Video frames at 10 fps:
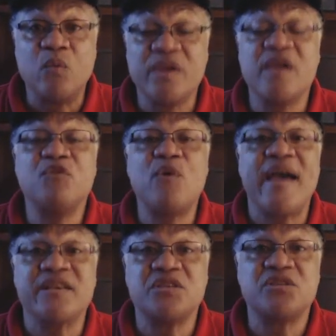will give you
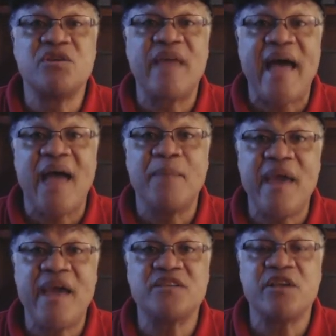access to the
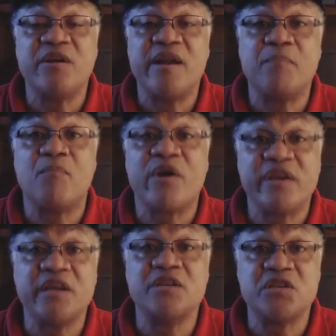iPass Internet
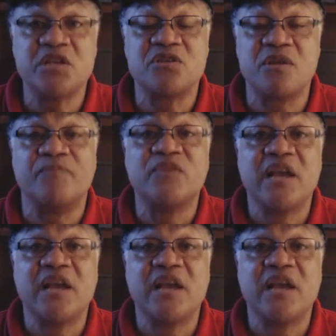Marketing System.